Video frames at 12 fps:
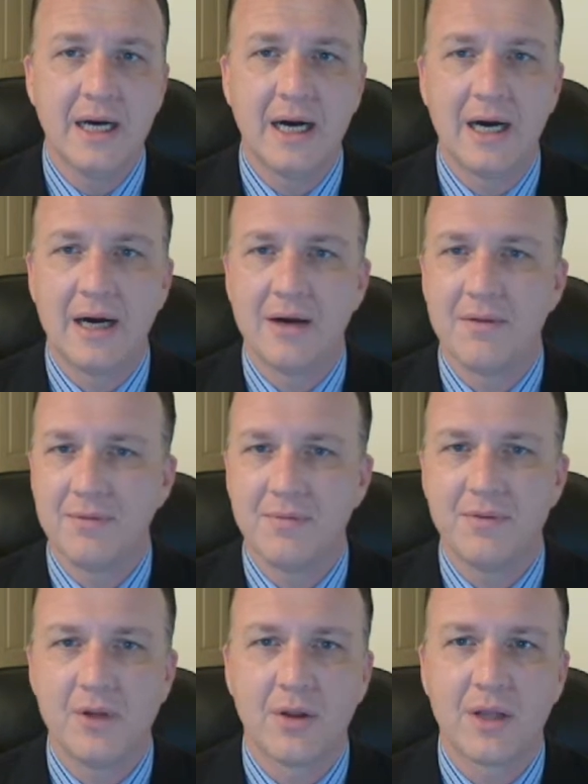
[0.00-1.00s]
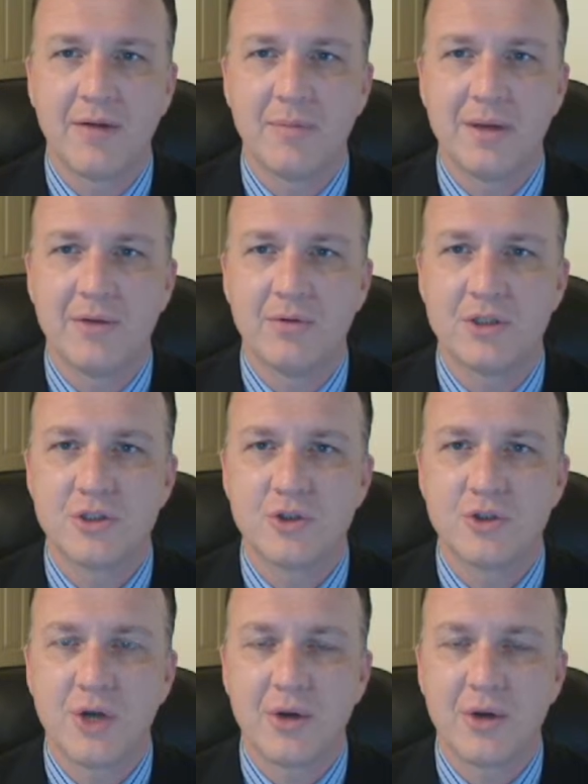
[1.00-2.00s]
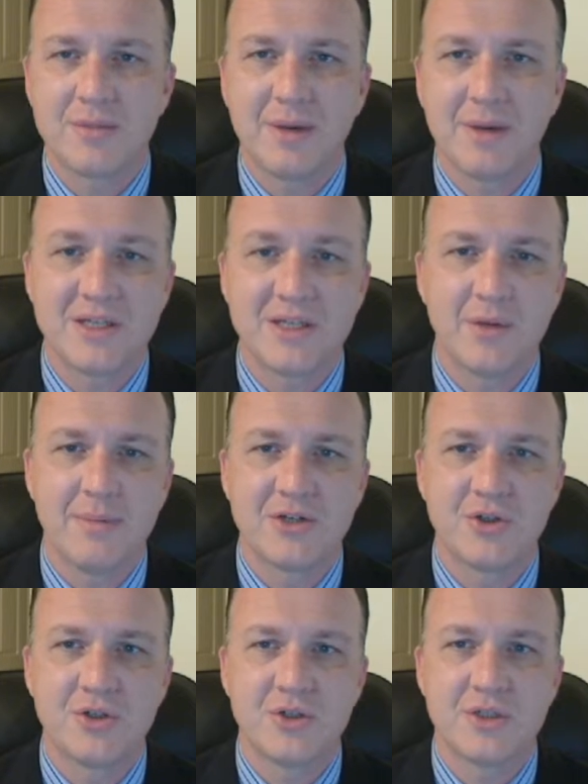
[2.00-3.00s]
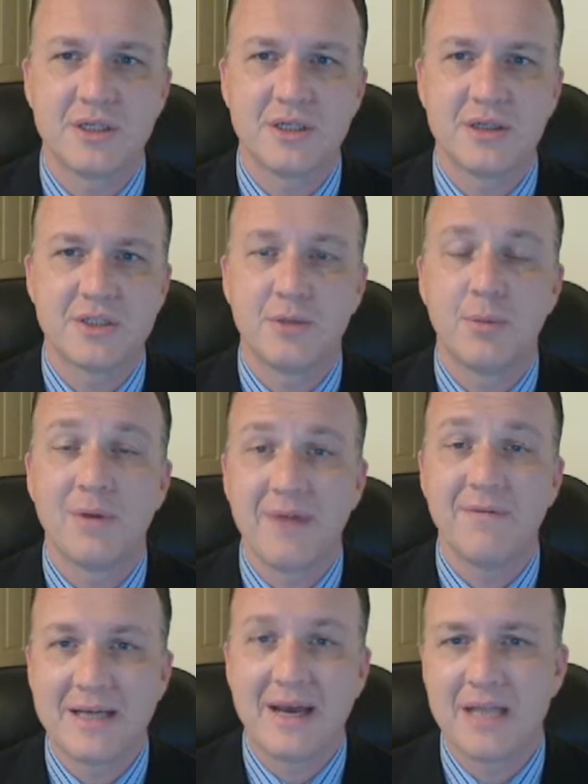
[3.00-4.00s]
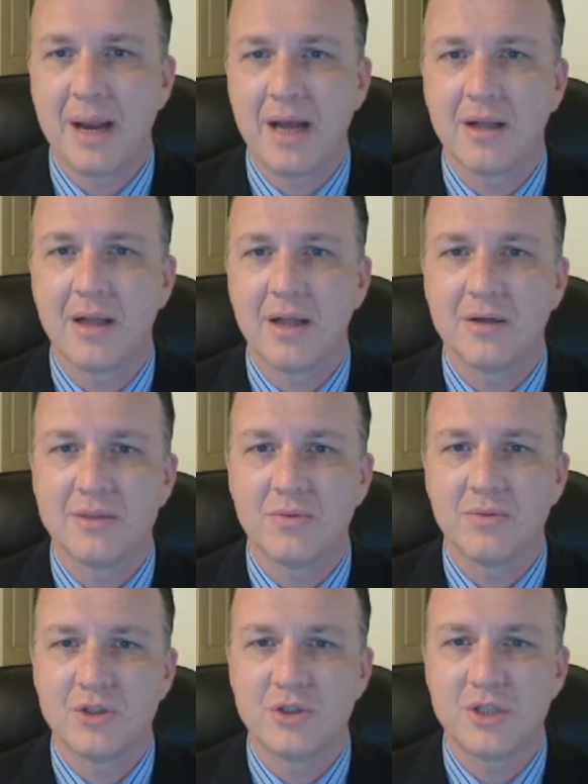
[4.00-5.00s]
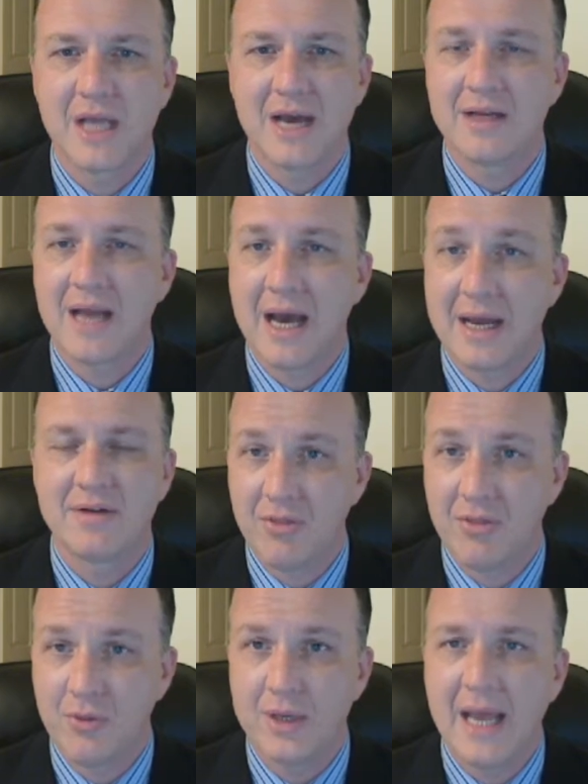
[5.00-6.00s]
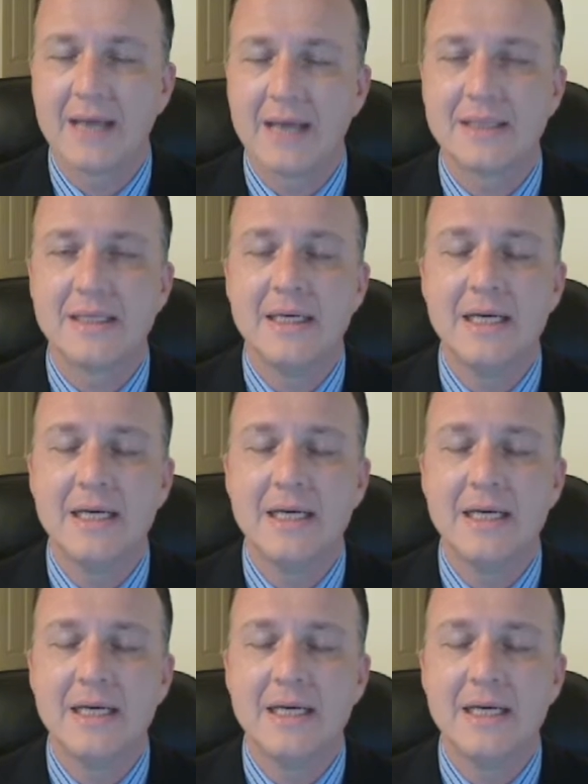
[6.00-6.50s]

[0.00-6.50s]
The government was trying to create some austerity measures to prevent a bailout, which they haven't gone through yet.